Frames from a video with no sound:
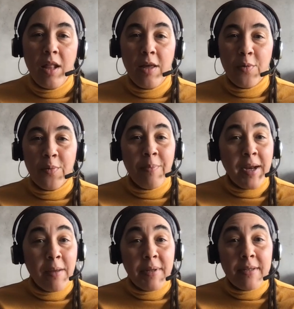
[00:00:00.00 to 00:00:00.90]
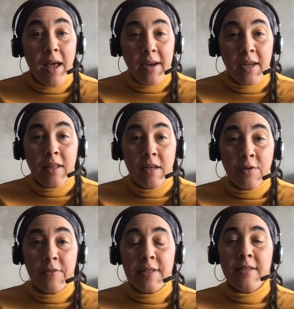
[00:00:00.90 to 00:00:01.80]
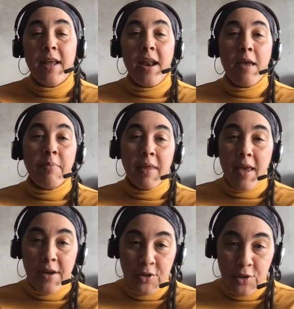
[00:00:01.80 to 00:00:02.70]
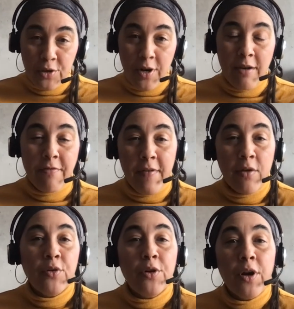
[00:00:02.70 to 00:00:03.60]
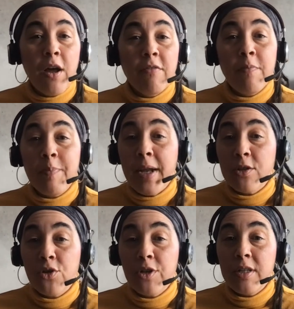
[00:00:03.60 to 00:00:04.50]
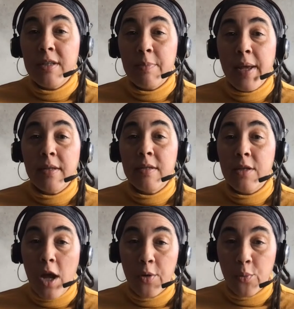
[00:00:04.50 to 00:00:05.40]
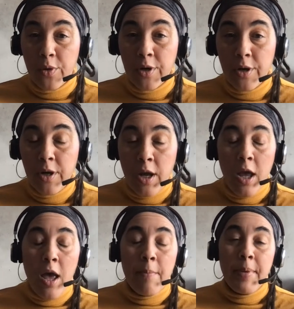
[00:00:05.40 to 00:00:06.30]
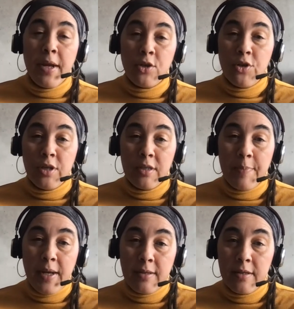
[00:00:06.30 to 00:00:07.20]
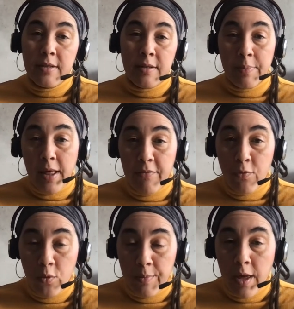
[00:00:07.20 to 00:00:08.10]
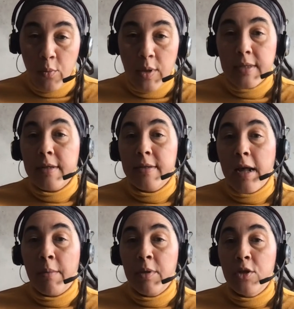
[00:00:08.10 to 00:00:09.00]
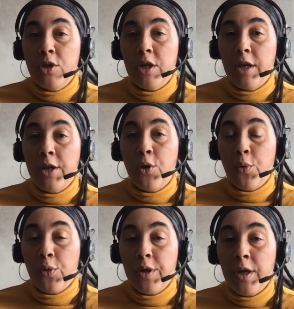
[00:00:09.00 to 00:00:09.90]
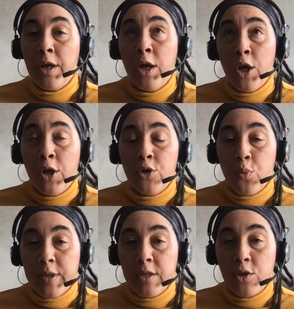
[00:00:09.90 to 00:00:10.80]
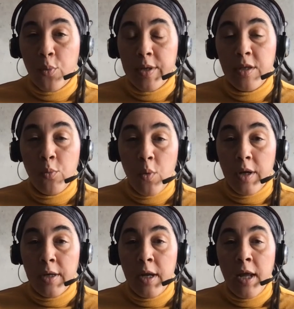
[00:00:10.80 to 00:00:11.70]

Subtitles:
Hello, my name is Annika Lundqvist, and I'm the editor and founder of pedestrianspace.org. Pedestrian Space is a platform that was established in early 2021